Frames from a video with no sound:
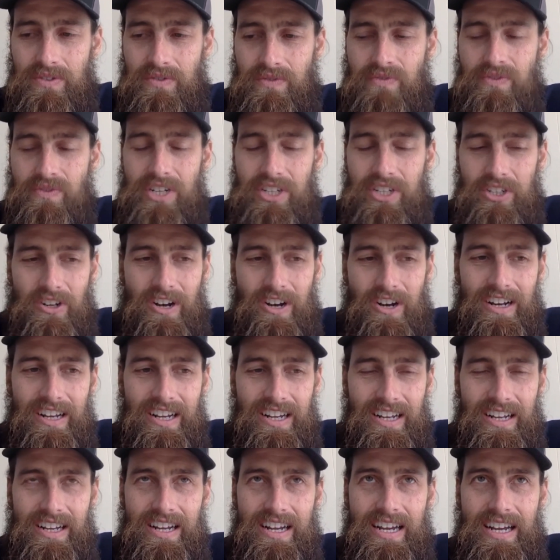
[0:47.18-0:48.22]
fish on
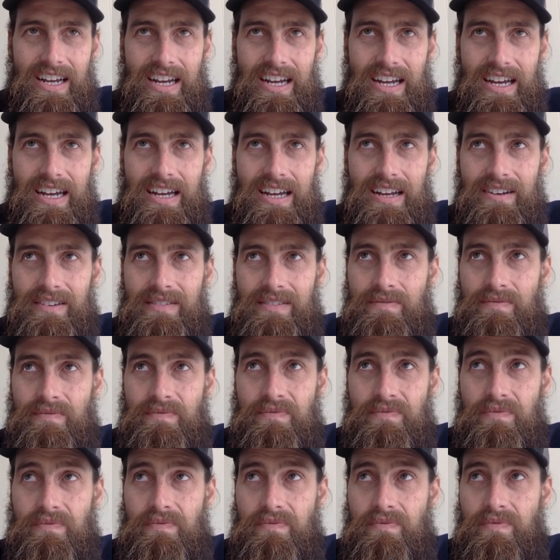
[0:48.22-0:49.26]
it and
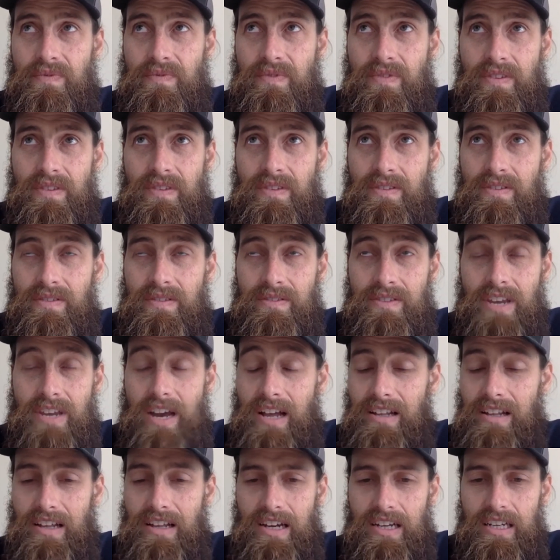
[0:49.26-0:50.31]

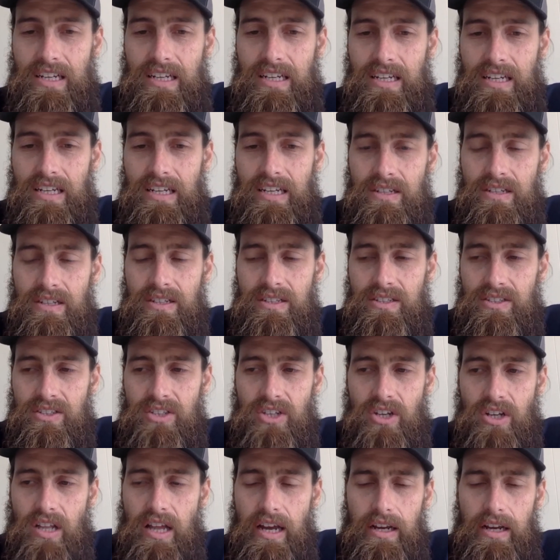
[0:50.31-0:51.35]
got lucky.
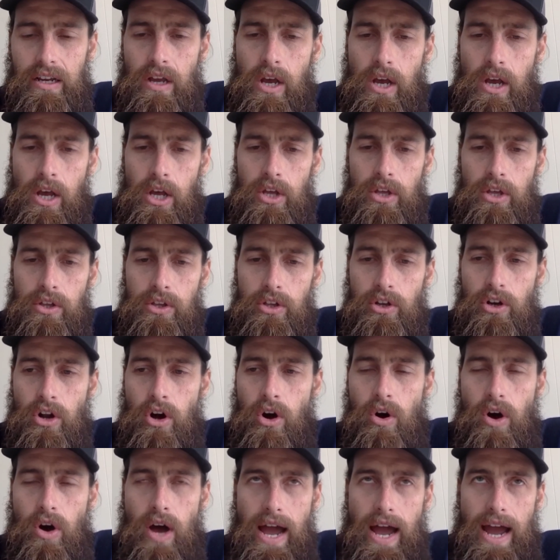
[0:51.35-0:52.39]
So, like, you
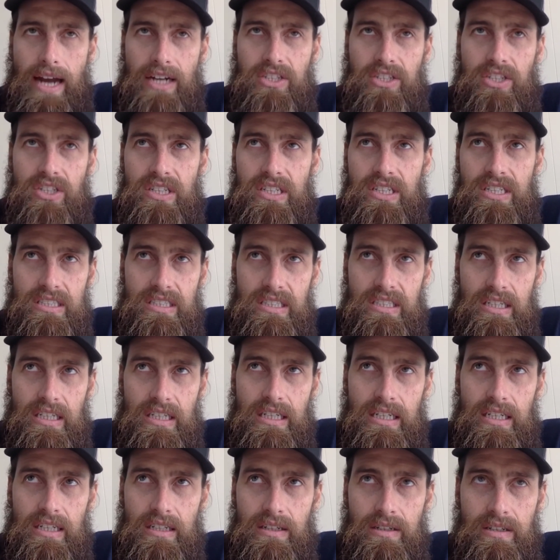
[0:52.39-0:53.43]
don't actually
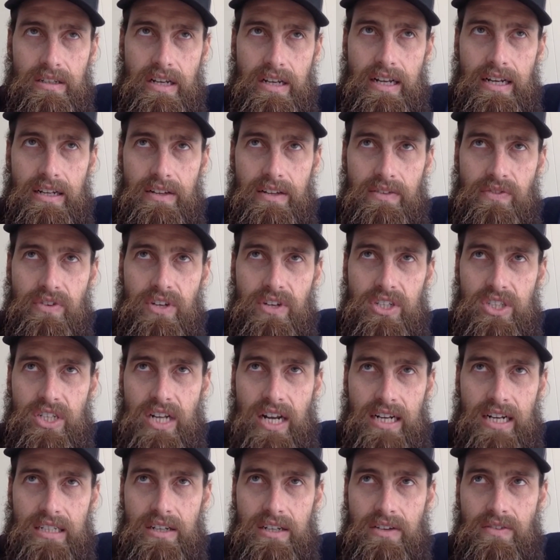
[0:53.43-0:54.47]
see any fish
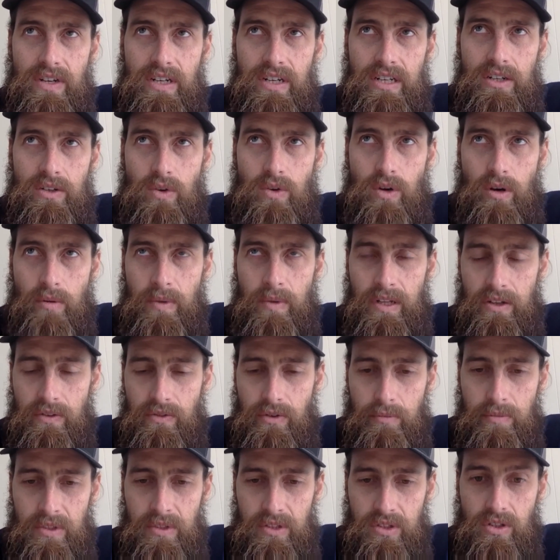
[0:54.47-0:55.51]
activity normally
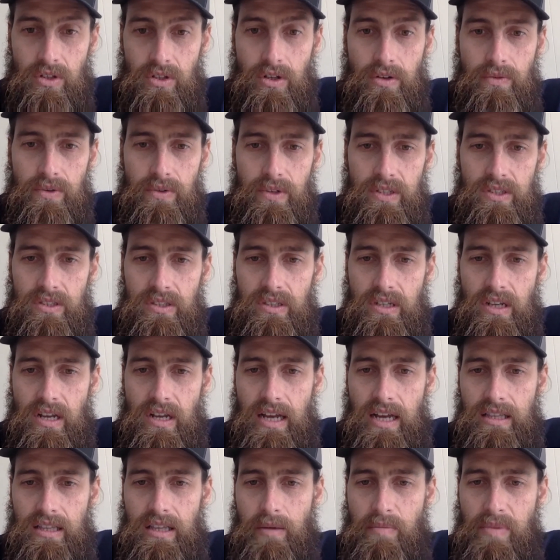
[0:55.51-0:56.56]
from the surface
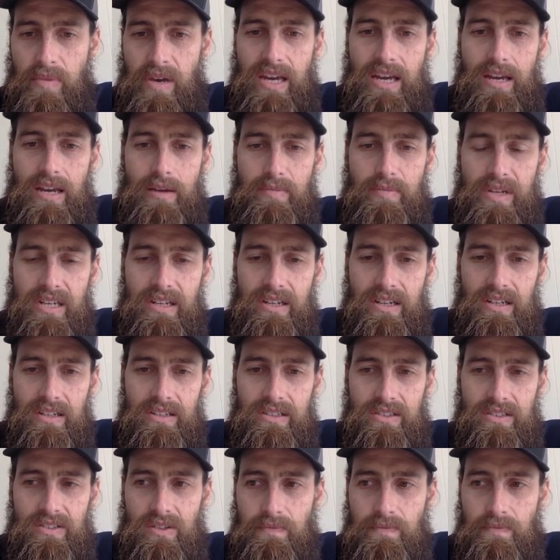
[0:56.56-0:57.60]
at the bay
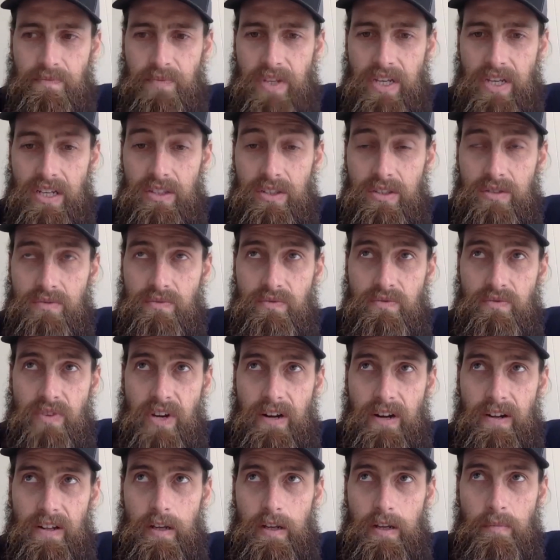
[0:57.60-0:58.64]
because it's
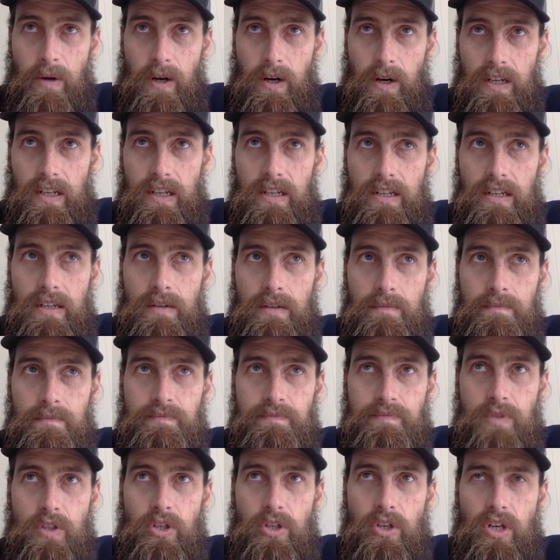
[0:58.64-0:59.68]
fairly murky.
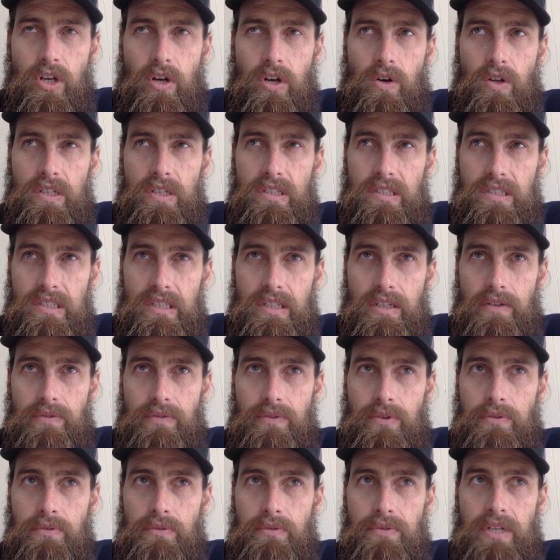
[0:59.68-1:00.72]
You can only see a
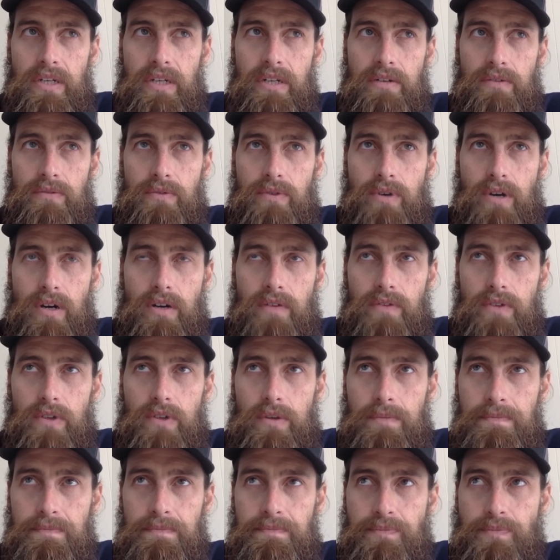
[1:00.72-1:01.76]
few feet in front of
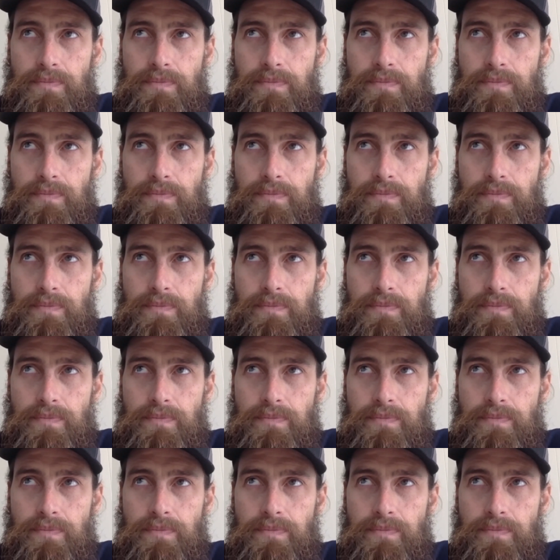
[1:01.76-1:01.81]
you.